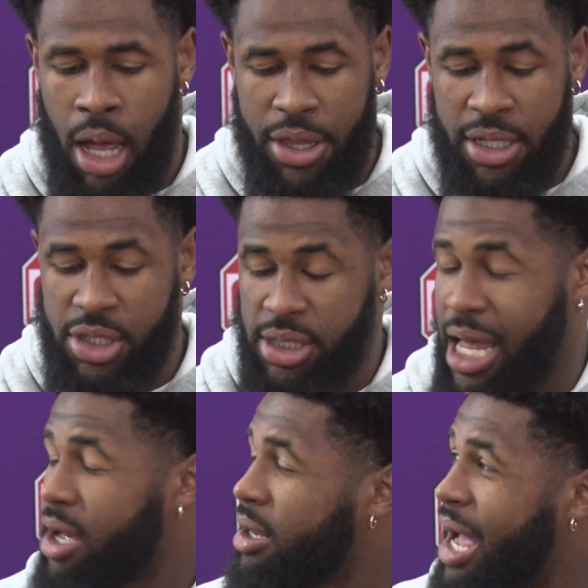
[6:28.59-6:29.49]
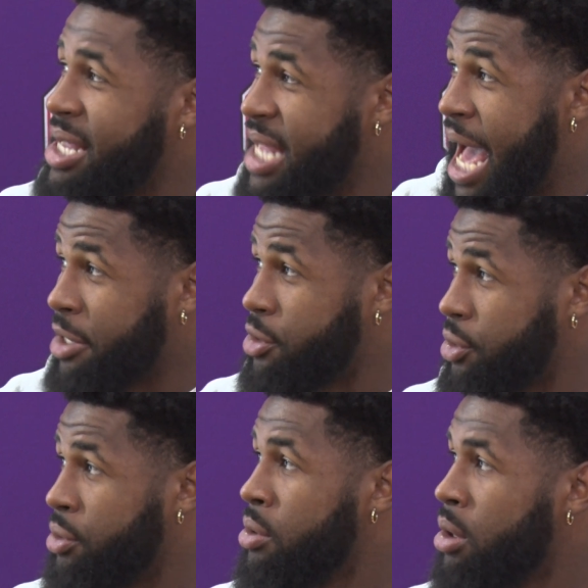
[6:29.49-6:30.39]
I think it's just guys'
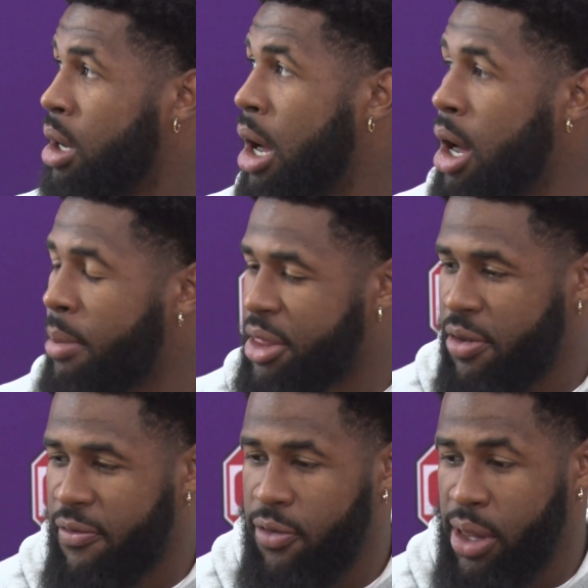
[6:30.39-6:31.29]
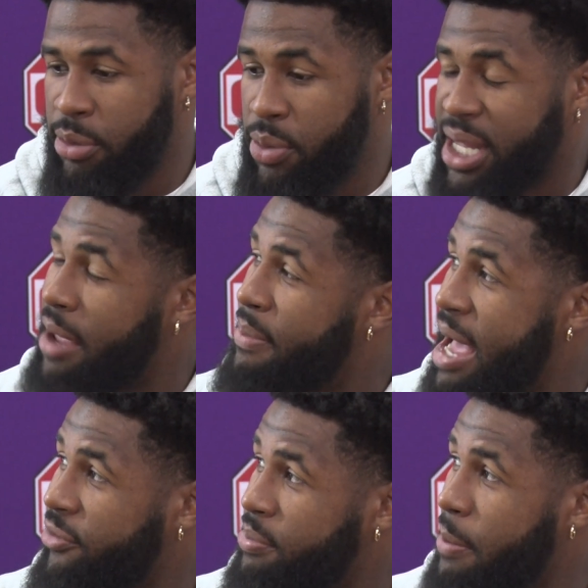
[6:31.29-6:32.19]
attitude. I feel like when we came
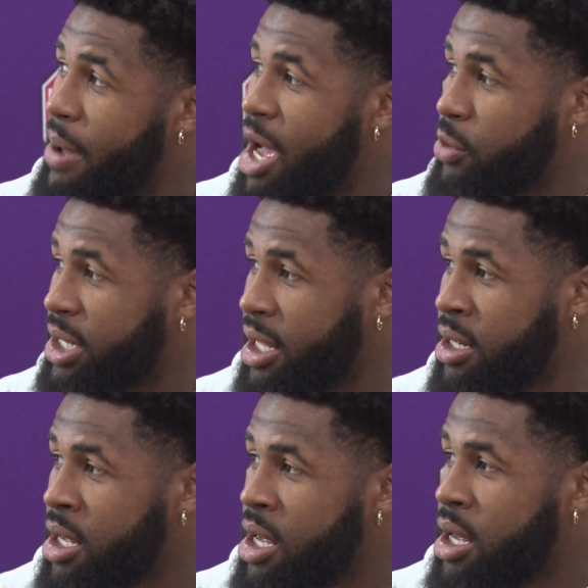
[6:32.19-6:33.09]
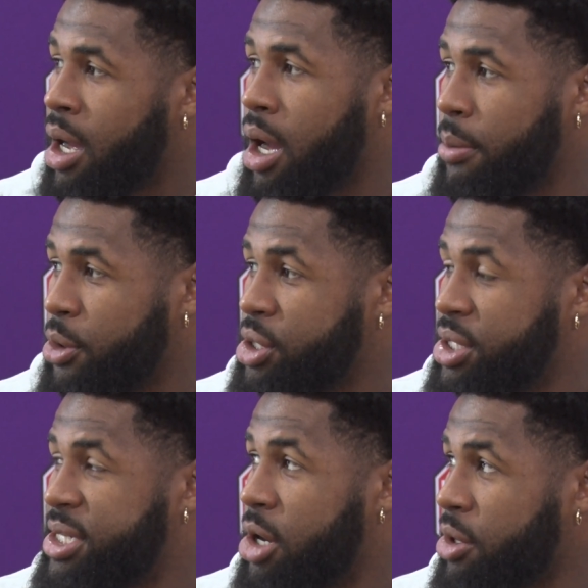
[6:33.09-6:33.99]
back from that bye weekend, you could
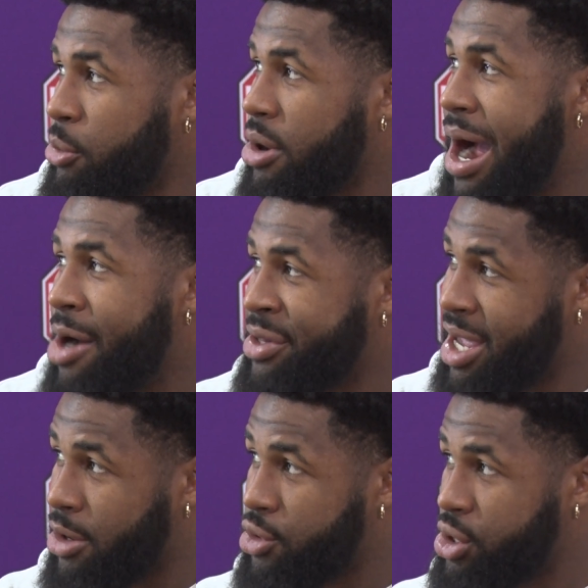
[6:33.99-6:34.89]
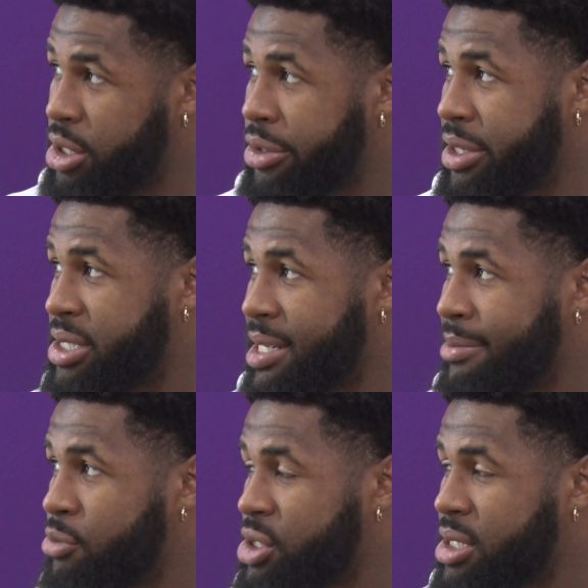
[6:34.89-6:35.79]
just tell the morale and the energy on the
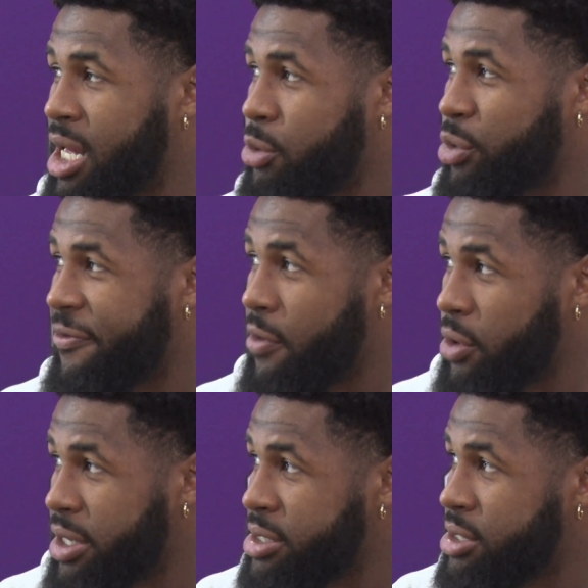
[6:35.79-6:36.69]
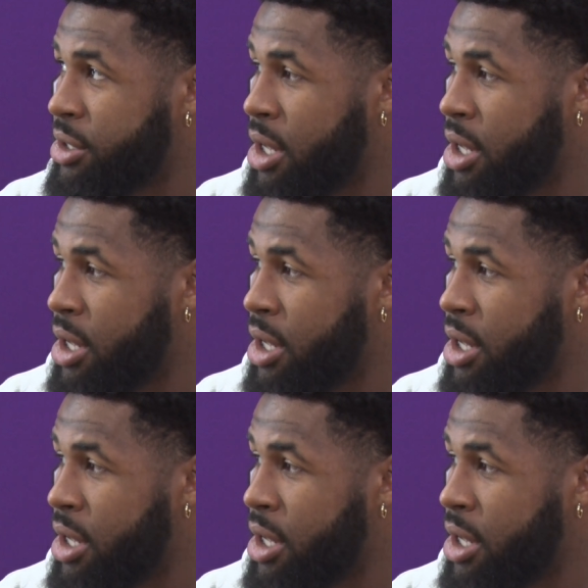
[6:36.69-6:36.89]
team was just kind of refocused.